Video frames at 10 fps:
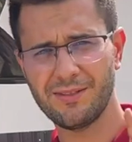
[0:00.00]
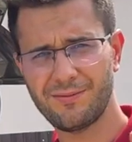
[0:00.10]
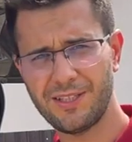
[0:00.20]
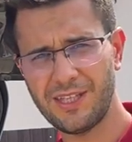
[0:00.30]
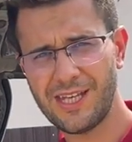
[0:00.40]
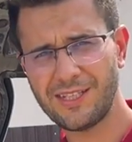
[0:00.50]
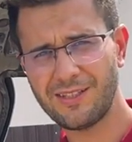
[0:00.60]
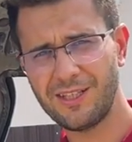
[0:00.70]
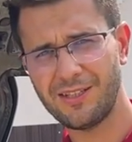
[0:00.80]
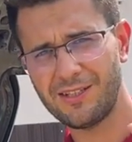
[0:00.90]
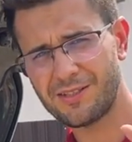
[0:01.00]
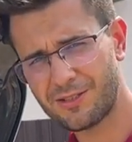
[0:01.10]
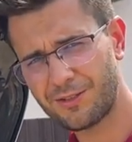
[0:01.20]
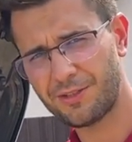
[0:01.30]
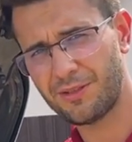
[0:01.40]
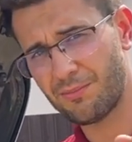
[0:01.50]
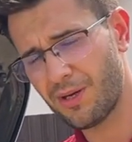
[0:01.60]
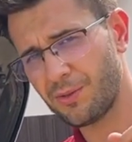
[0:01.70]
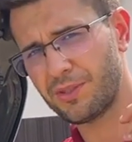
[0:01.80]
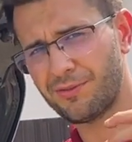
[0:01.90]
vignette in a certain
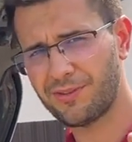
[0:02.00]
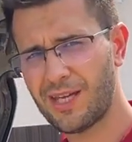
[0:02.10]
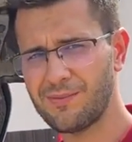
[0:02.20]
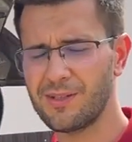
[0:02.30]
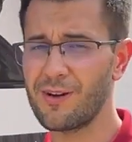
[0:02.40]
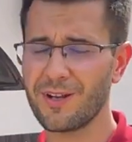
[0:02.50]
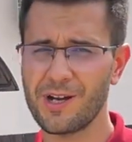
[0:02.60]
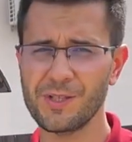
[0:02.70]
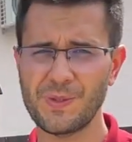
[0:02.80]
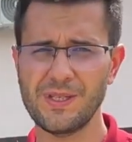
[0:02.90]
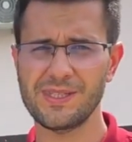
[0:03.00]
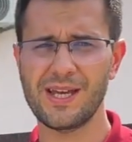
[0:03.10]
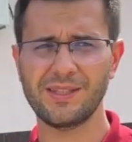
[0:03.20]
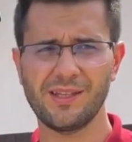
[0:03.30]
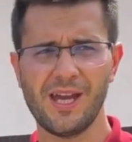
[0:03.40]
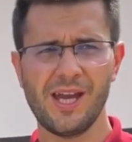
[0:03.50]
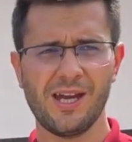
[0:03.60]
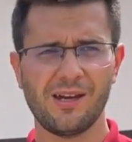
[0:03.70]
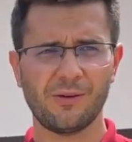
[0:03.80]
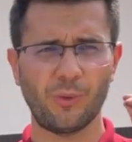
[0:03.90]
amount of time. There are countries that
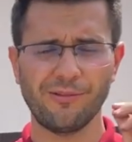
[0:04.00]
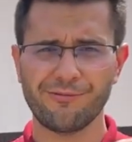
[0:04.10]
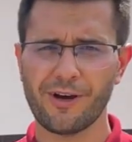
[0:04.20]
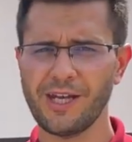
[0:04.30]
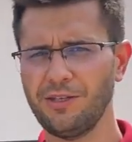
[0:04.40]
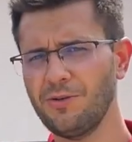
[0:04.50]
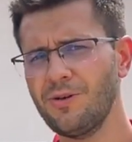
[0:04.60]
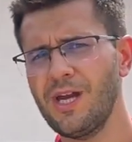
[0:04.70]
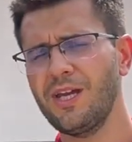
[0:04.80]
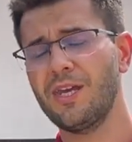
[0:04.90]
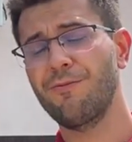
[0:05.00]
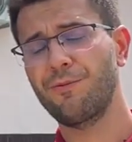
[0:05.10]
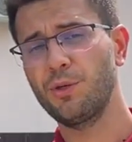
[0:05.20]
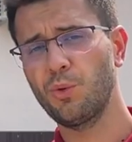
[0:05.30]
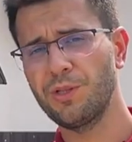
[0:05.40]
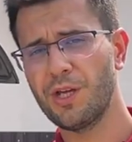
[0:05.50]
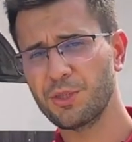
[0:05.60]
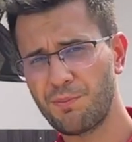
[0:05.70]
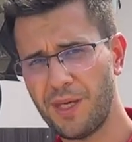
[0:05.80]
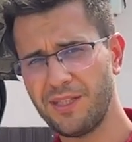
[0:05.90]
will fine you if you will
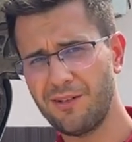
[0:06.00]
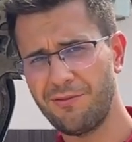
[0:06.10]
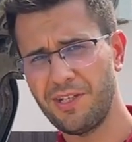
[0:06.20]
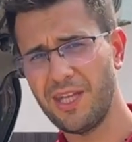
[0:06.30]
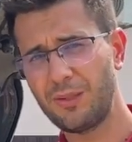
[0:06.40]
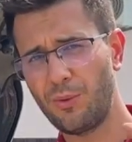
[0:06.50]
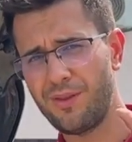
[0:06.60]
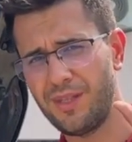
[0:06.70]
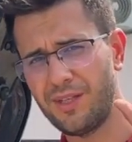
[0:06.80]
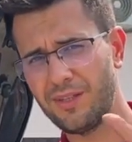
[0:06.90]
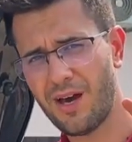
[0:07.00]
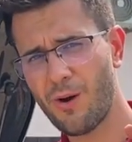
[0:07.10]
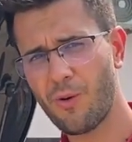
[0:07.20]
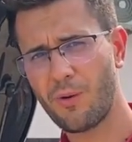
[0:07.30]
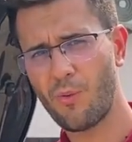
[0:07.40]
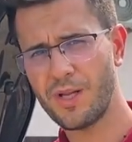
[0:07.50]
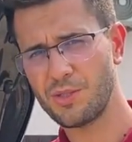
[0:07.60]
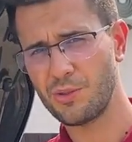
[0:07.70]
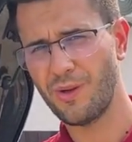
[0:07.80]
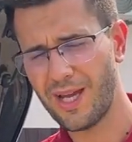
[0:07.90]
not pay the vignette within an hour
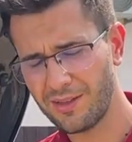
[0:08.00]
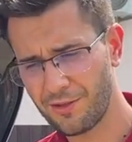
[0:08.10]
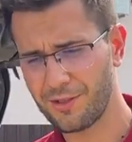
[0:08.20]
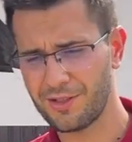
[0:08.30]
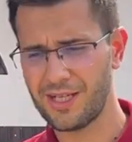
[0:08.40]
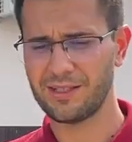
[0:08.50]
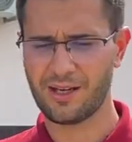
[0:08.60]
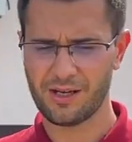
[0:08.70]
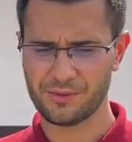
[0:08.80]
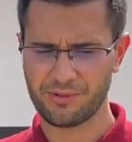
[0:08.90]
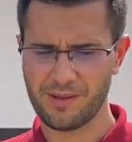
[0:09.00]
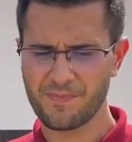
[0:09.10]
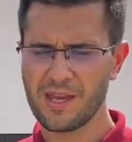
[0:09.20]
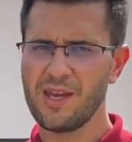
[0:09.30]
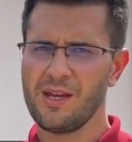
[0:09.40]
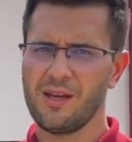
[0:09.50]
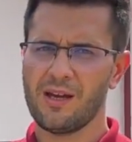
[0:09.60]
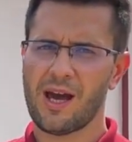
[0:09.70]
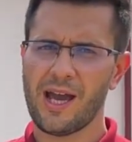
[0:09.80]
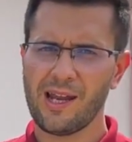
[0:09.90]
once you enter that country.
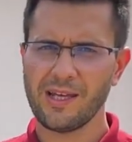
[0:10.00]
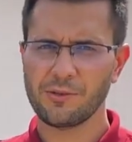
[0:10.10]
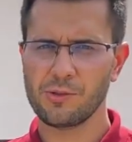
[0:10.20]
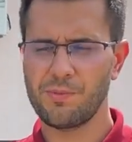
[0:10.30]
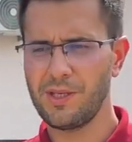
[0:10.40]
I like to